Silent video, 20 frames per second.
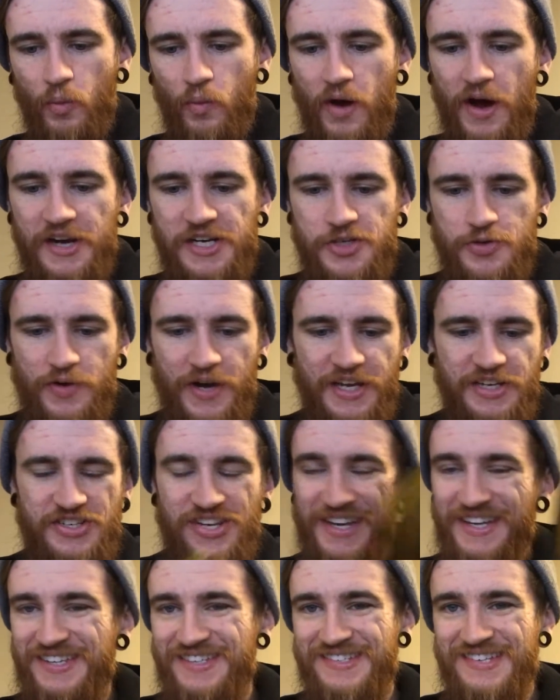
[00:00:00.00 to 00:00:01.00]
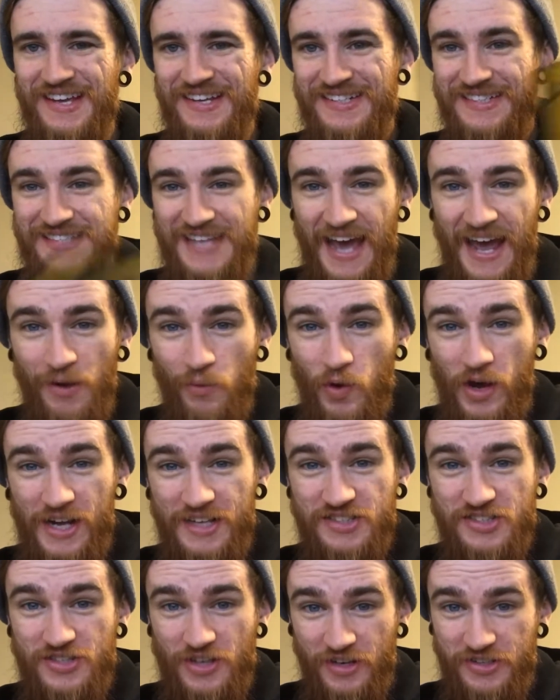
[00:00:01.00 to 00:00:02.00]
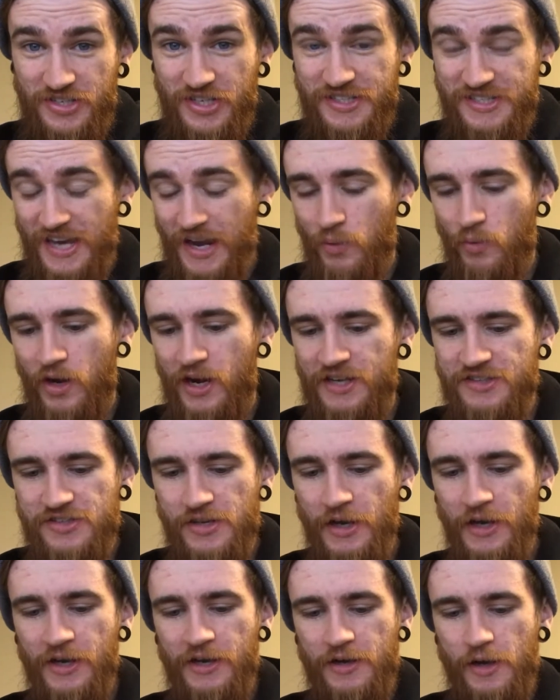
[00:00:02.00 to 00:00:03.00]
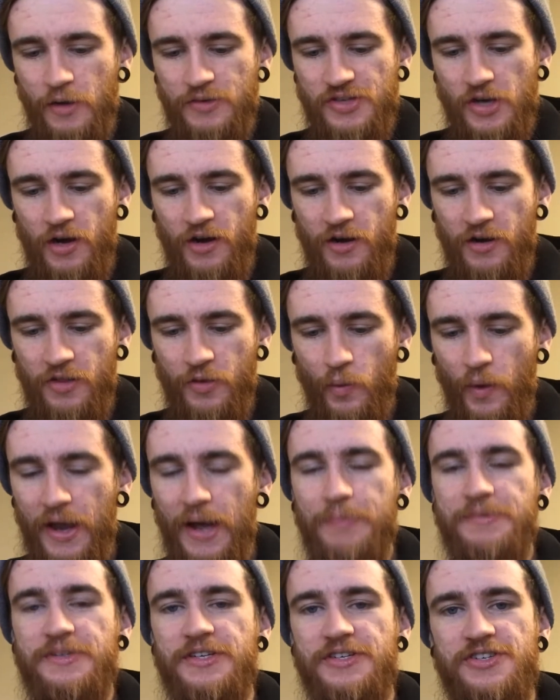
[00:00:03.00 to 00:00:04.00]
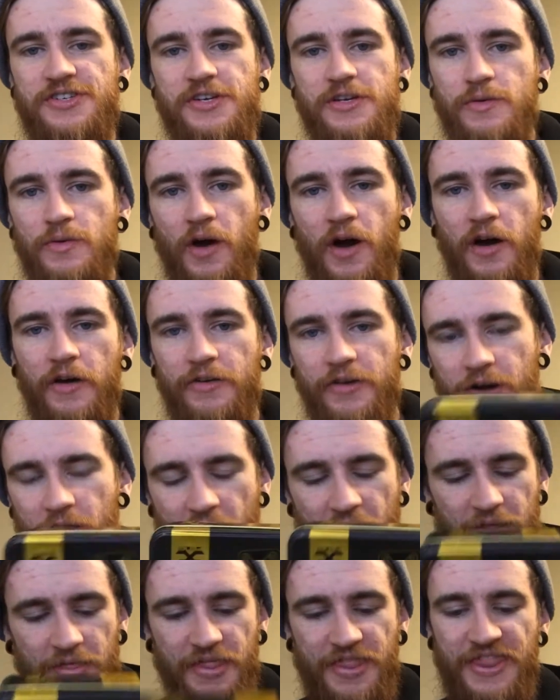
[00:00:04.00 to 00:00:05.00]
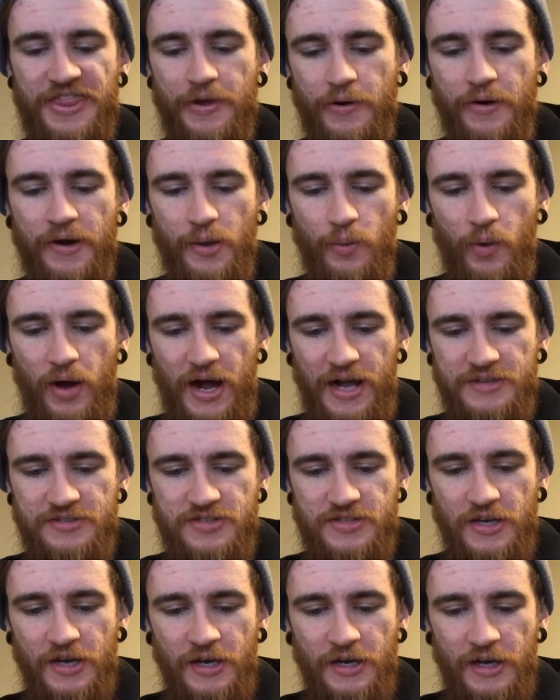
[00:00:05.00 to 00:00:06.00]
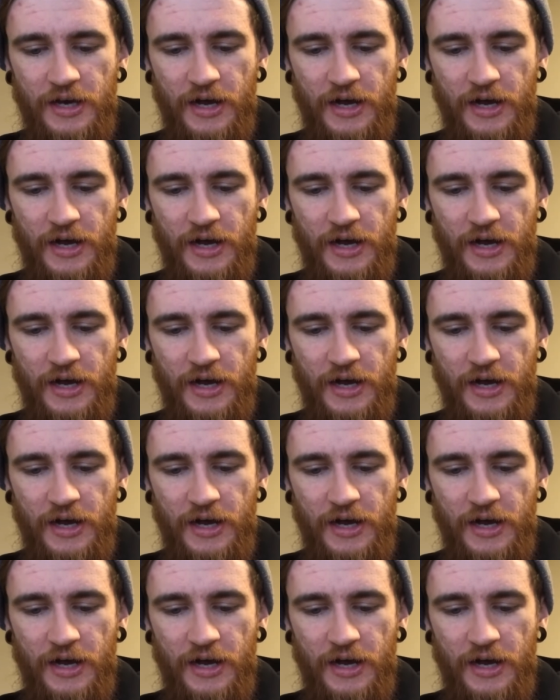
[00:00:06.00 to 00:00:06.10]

The wattage range is 10 watts, starts at 10 watts, goes all the way up to 230 watts.